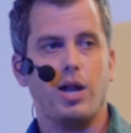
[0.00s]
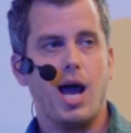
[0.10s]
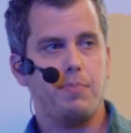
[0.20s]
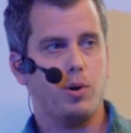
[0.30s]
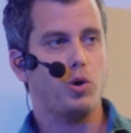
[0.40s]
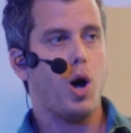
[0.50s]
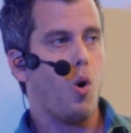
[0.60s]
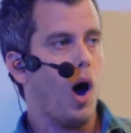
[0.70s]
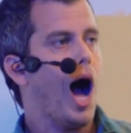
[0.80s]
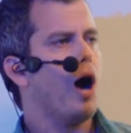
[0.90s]
an
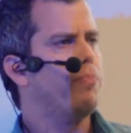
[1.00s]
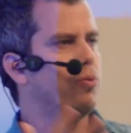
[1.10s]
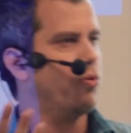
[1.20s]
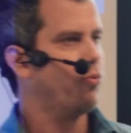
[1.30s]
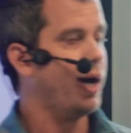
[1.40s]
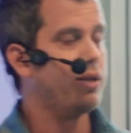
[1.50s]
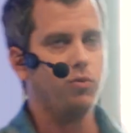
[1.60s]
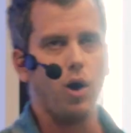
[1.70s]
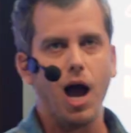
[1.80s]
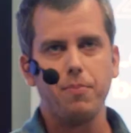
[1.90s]
or ARPU, right?
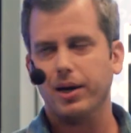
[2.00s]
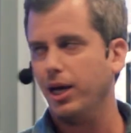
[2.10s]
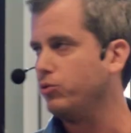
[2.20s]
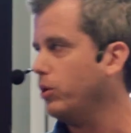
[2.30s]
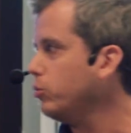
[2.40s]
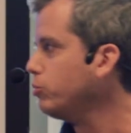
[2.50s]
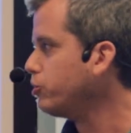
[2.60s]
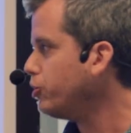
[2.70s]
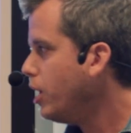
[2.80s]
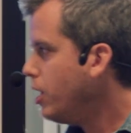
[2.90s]
For a hyper-casual user.